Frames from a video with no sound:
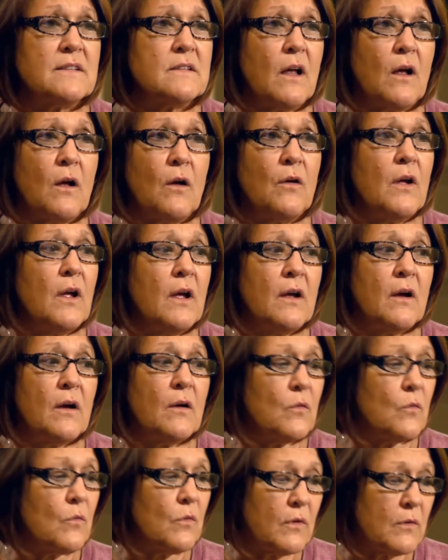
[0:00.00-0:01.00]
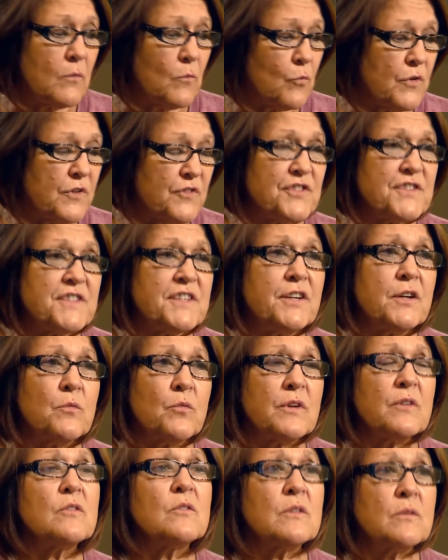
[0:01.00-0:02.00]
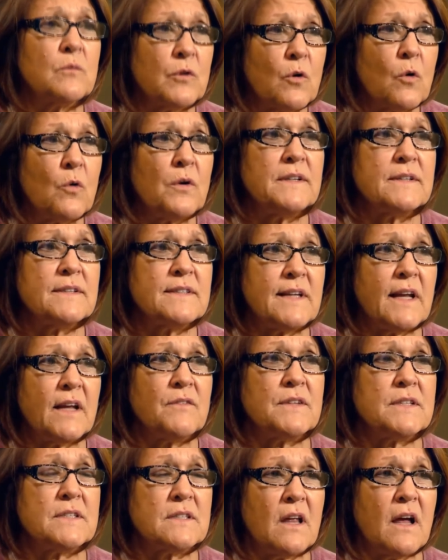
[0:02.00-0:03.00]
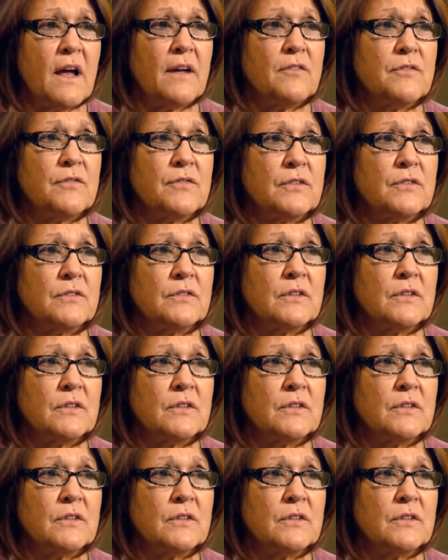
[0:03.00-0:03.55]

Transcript: that's all. We're just here, we're going to save his life.